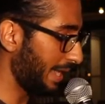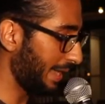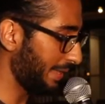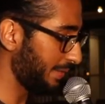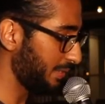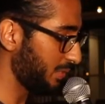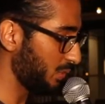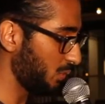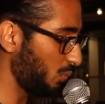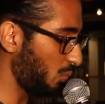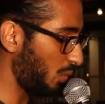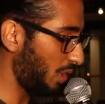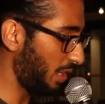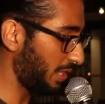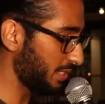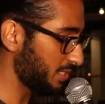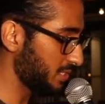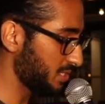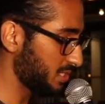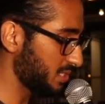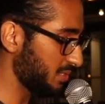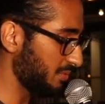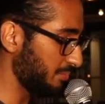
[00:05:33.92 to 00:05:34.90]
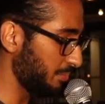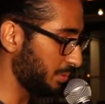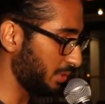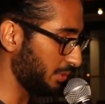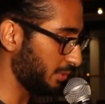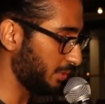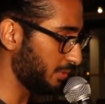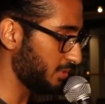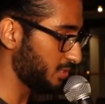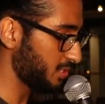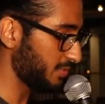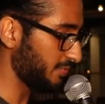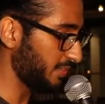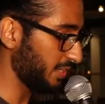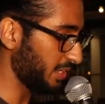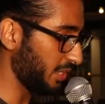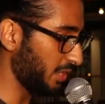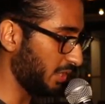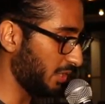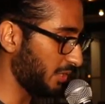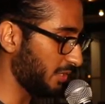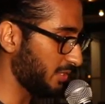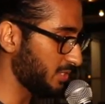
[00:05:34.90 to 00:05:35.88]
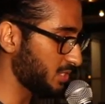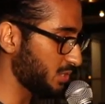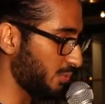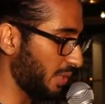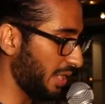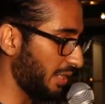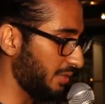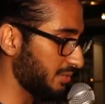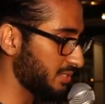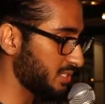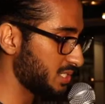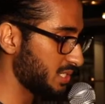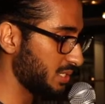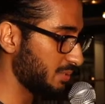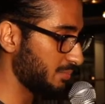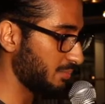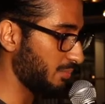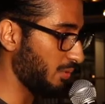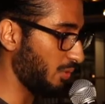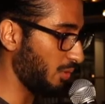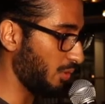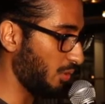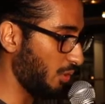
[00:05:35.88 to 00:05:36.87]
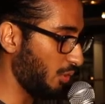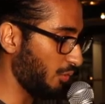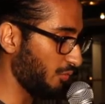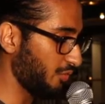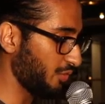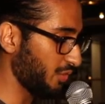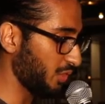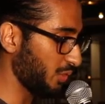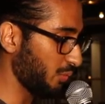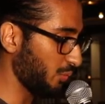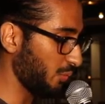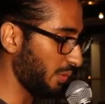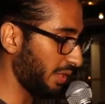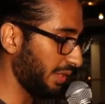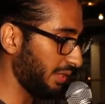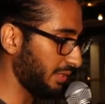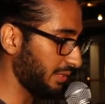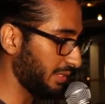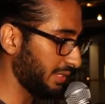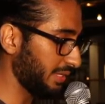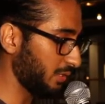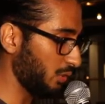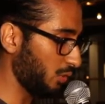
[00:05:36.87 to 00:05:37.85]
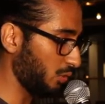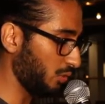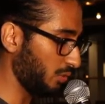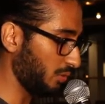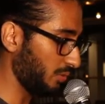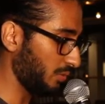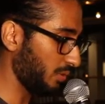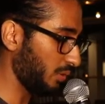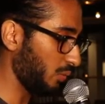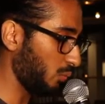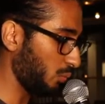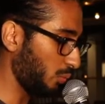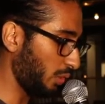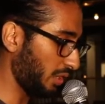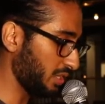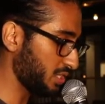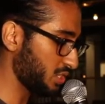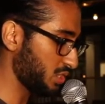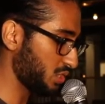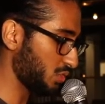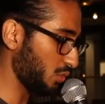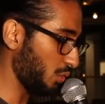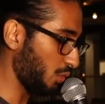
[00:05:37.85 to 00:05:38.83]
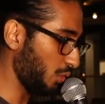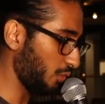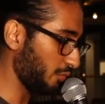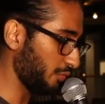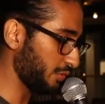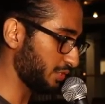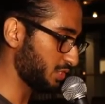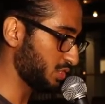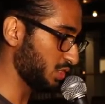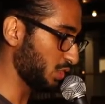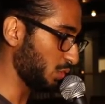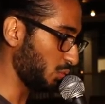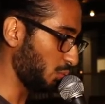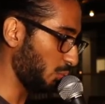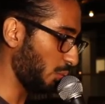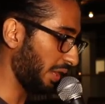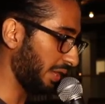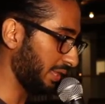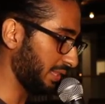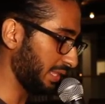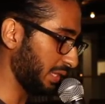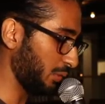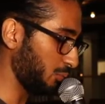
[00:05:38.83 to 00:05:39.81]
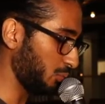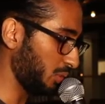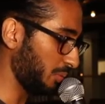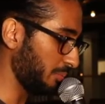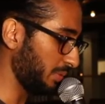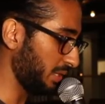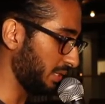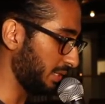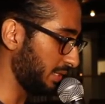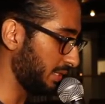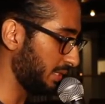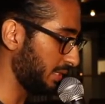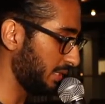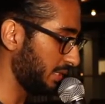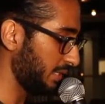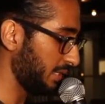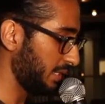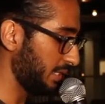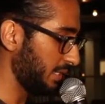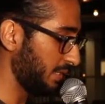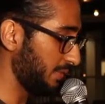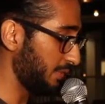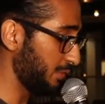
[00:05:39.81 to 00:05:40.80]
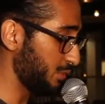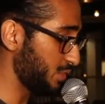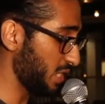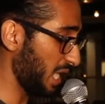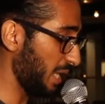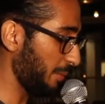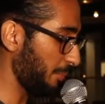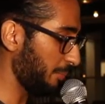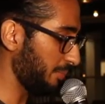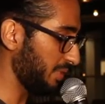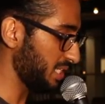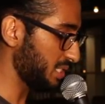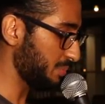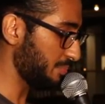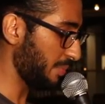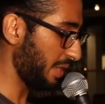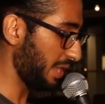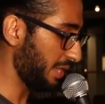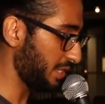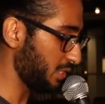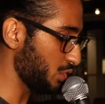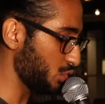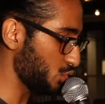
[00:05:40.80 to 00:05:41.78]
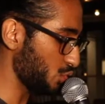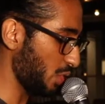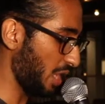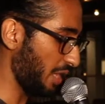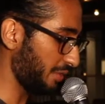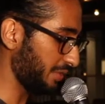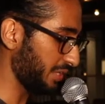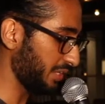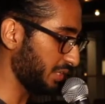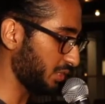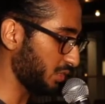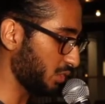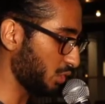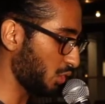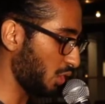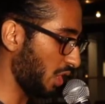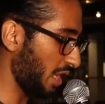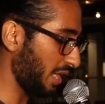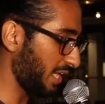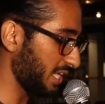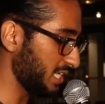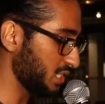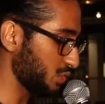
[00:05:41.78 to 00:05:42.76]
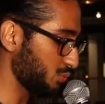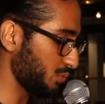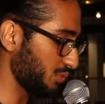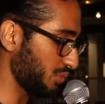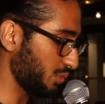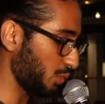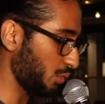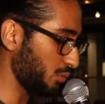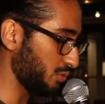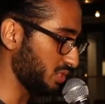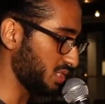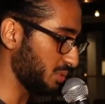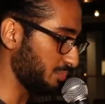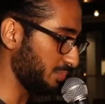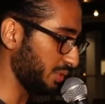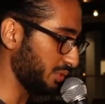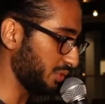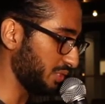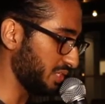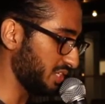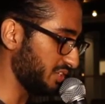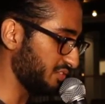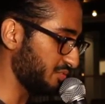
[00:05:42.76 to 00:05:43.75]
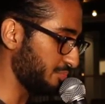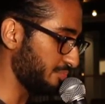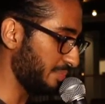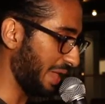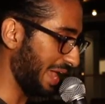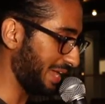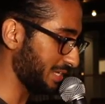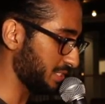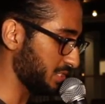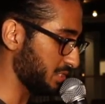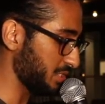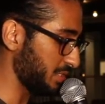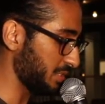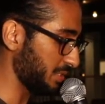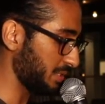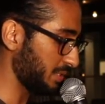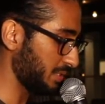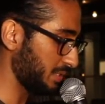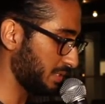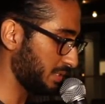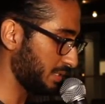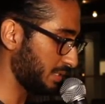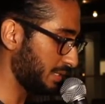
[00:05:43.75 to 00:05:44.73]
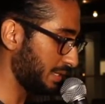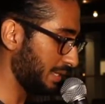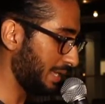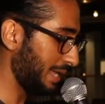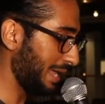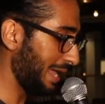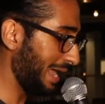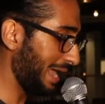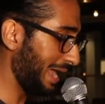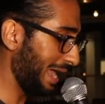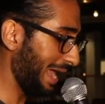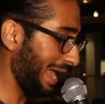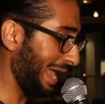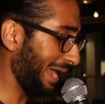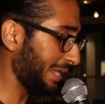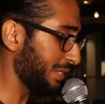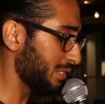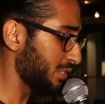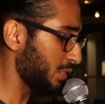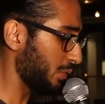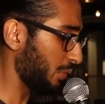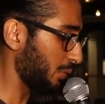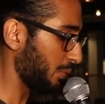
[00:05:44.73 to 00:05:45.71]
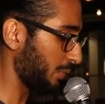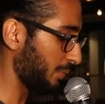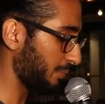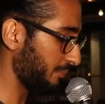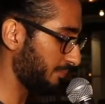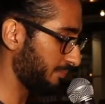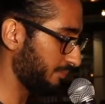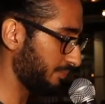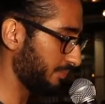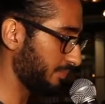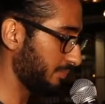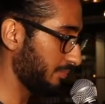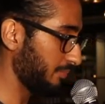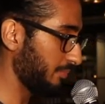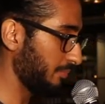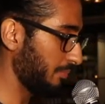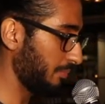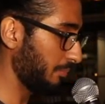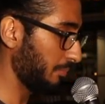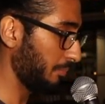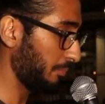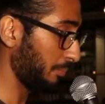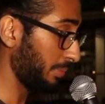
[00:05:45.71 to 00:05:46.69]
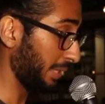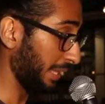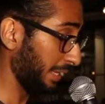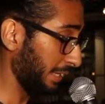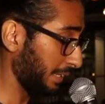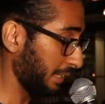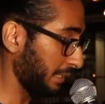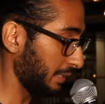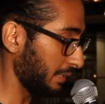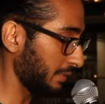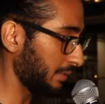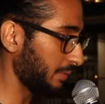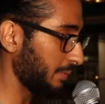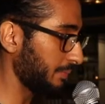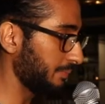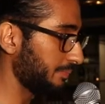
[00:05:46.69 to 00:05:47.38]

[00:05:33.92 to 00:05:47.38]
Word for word: Ando watched the blurs of the guards around him over the wailing rush over to the wailing woman, the Japanese men drowning her cries with their own diminutive banter. Ando! Blink.